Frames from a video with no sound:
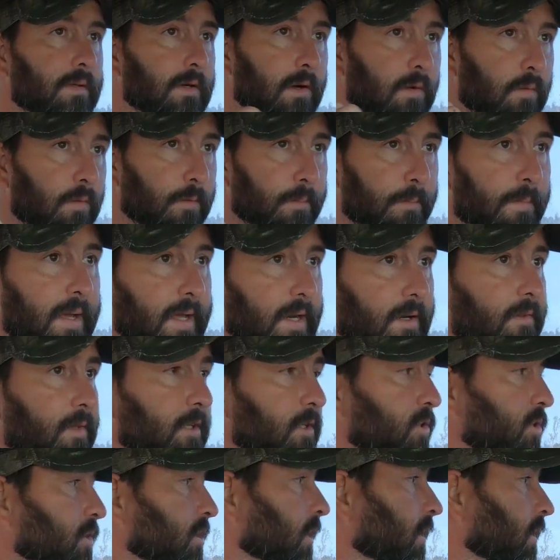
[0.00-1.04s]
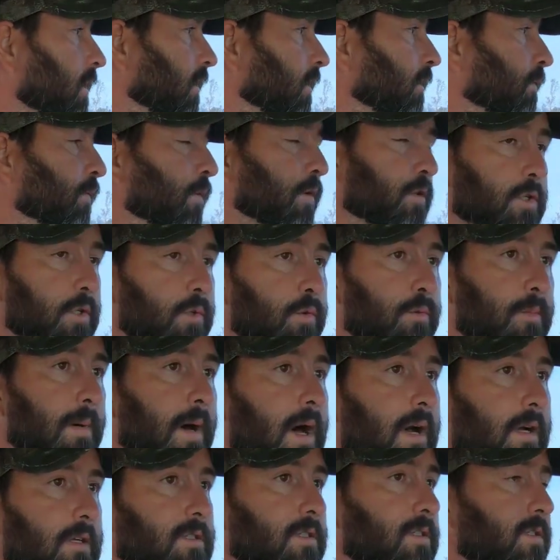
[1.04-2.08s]
on the bed of this truck for
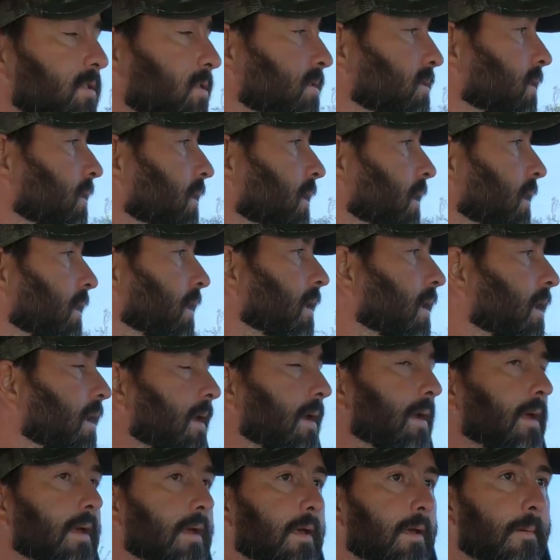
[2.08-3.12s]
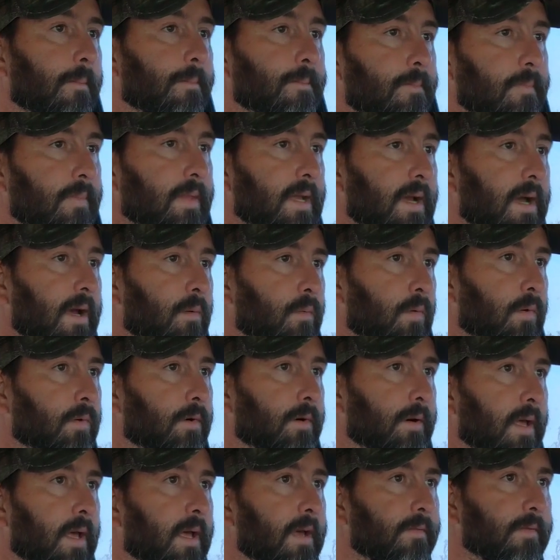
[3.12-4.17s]
toolboxes, and I
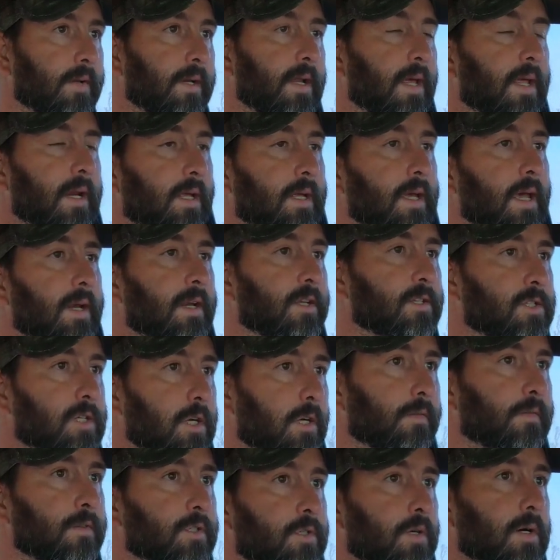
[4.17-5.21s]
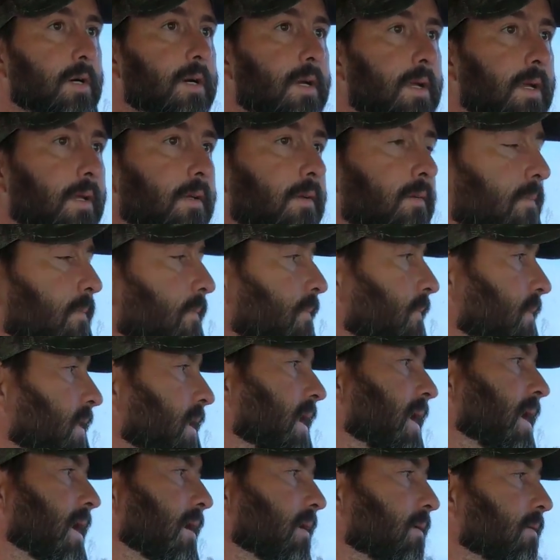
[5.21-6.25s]
wanted to have a dedicated service rig
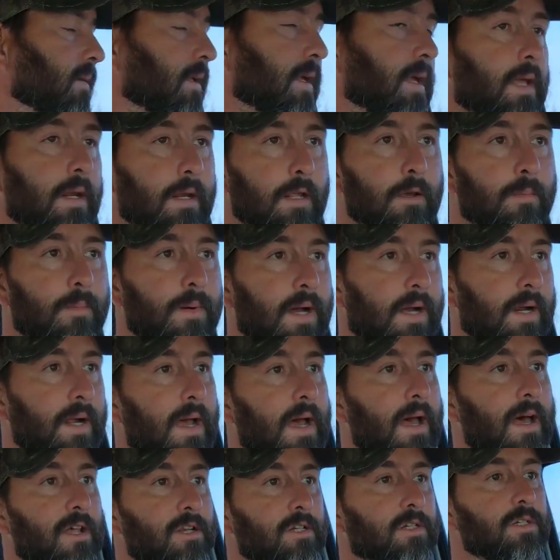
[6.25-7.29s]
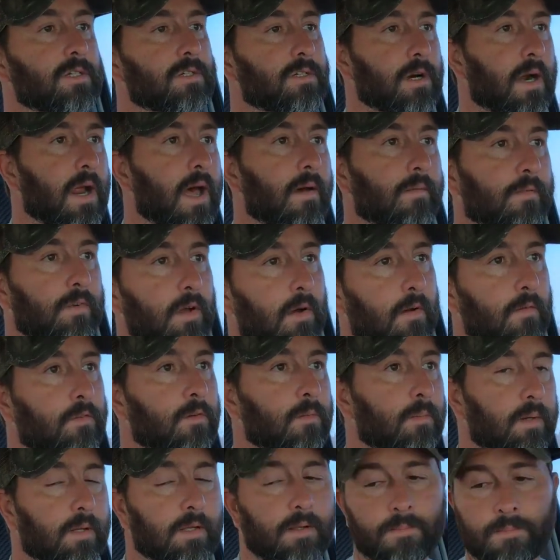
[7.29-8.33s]
that any of my guys could drive
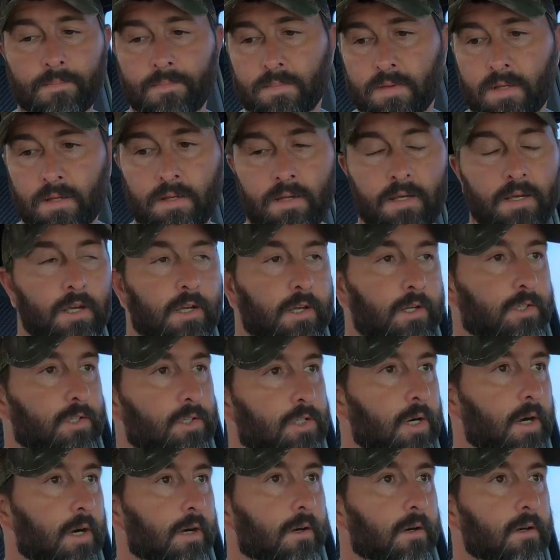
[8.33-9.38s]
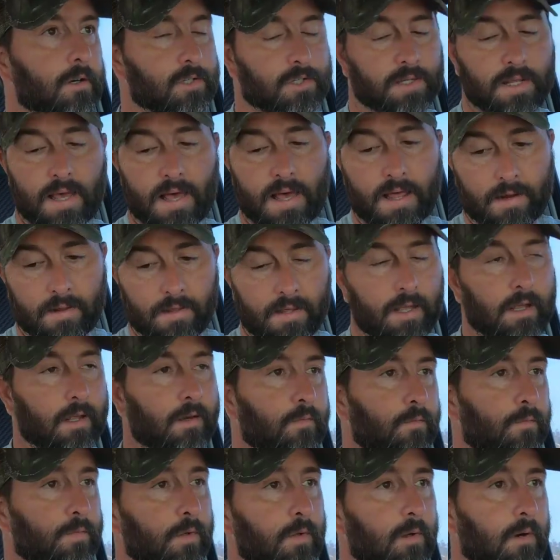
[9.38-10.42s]
comfortably. Trigger's got a
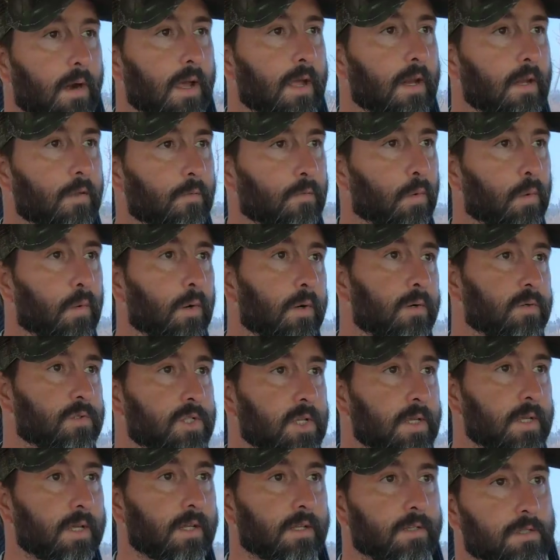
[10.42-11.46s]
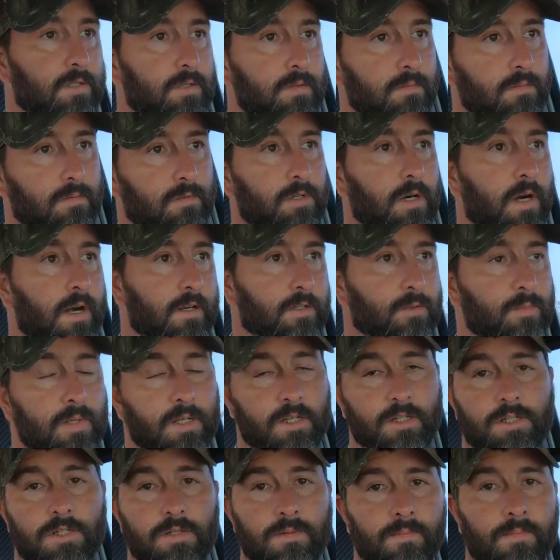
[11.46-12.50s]
Eaton Fuller 8406
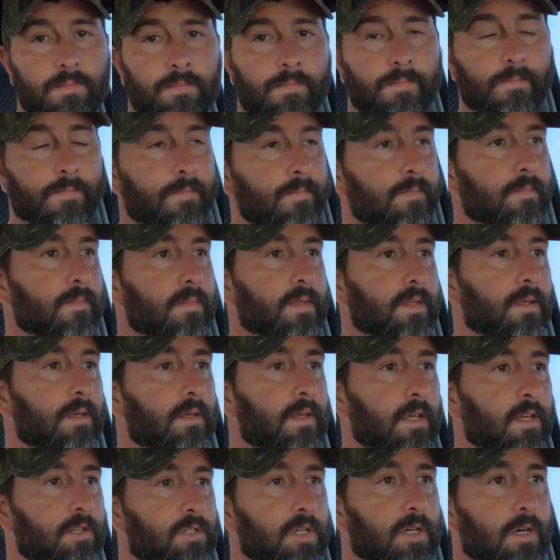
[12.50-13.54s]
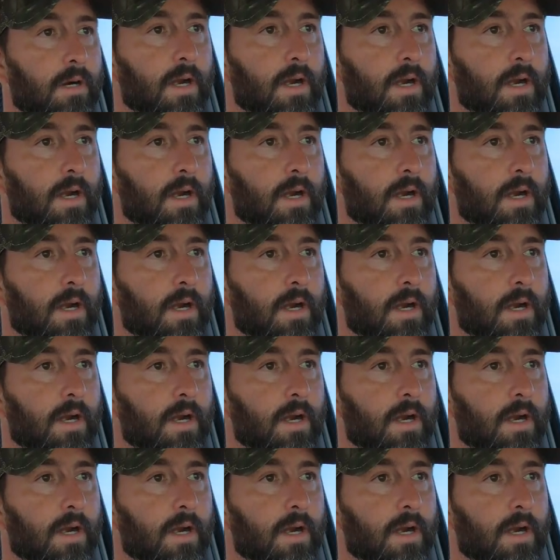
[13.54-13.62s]
transmission. It's a